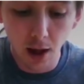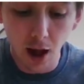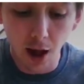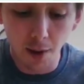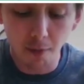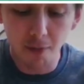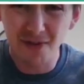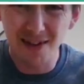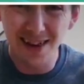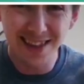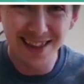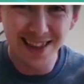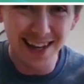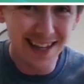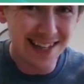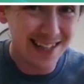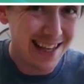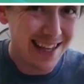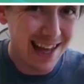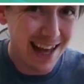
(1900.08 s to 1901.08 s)
I'm afraid that
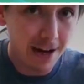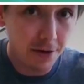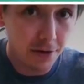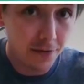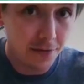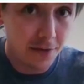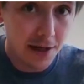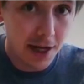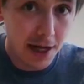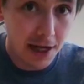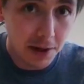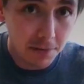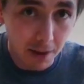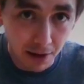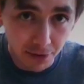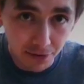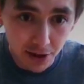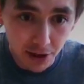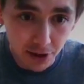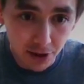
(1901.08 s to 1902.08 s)
is the end of today's
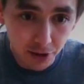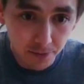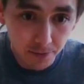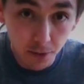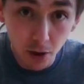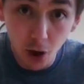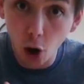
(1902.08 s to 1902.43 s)
math session.